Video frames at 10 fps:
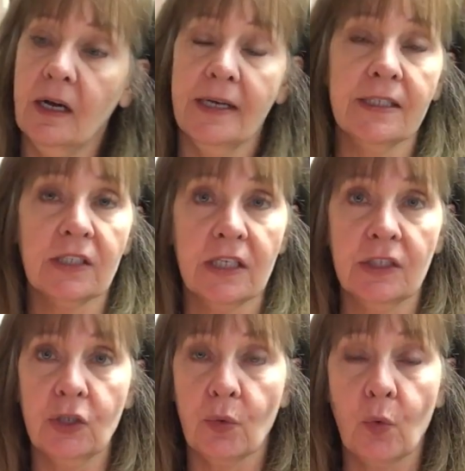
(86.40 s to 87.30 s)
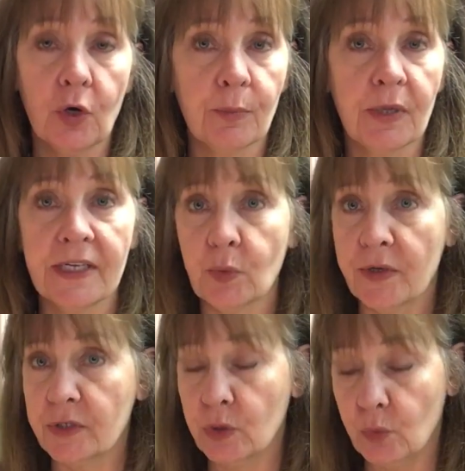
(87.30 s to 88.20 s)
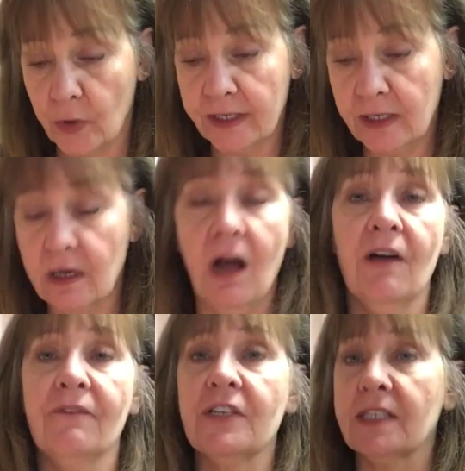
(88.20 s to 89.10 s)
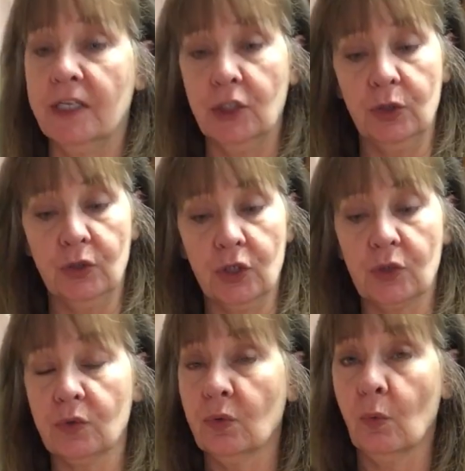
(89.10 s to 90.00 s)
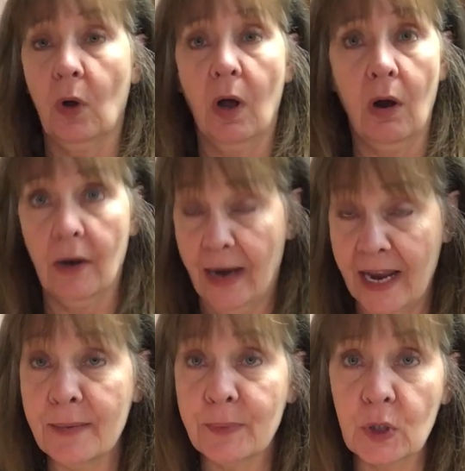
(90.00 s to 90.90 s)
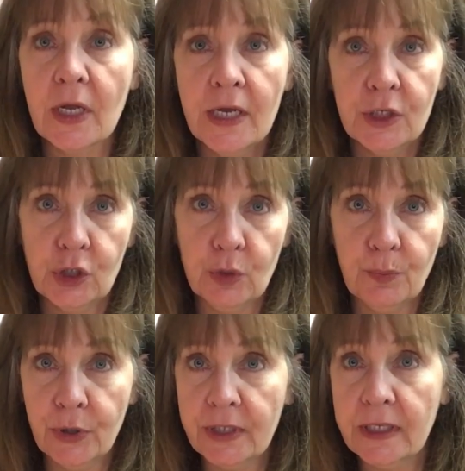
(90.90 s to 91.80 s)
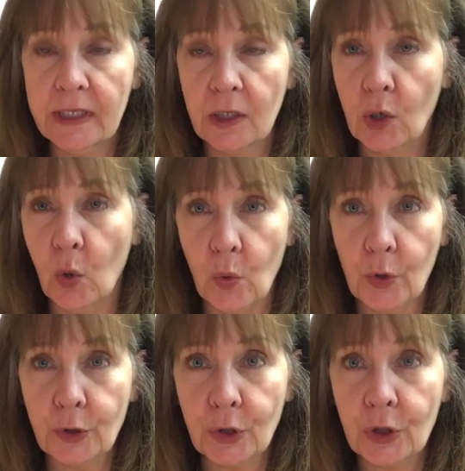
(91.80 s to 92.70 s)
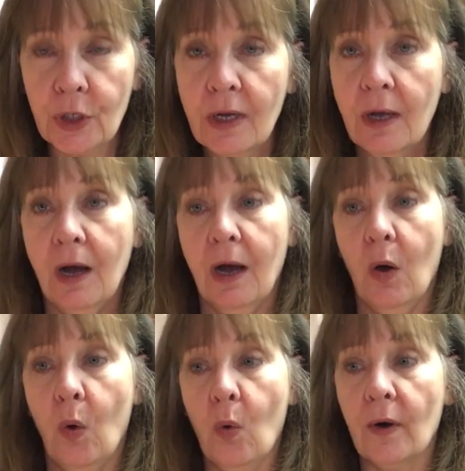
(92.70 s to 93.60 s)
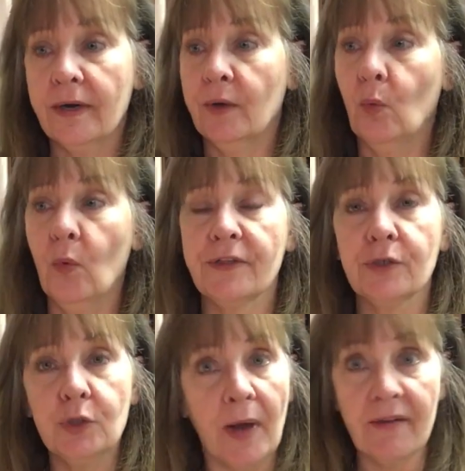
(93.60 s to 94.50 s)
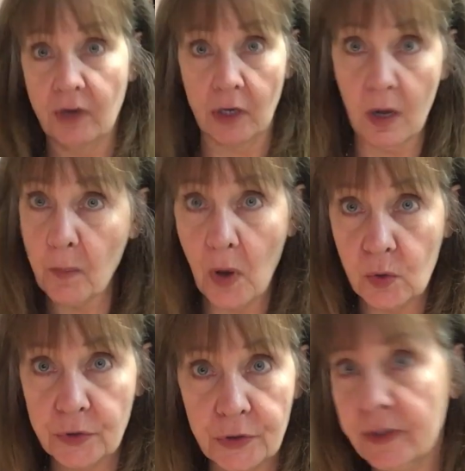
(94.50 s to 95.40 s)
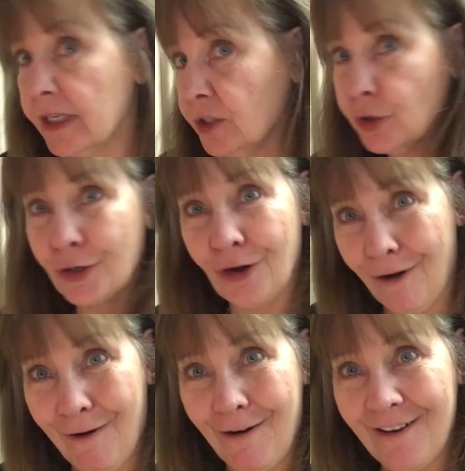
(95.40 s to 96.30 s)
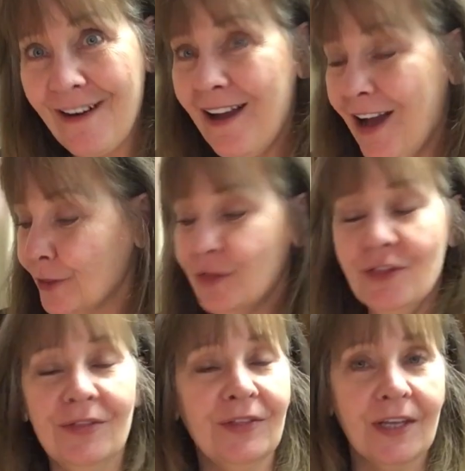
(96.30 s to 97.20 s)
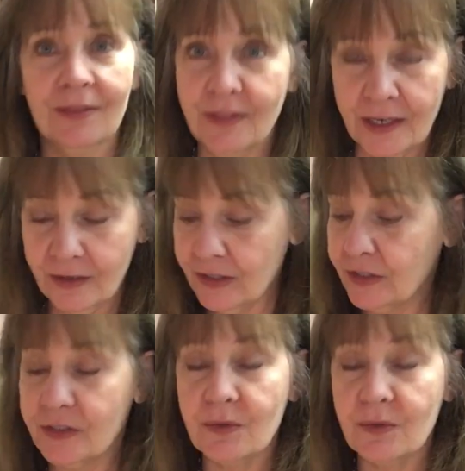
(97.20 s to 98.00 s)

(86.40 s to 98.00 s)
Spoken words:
it's in your workplace, whether you work in an office and you just are able to put it in a corner, or whether you have a cup holder in your car, then there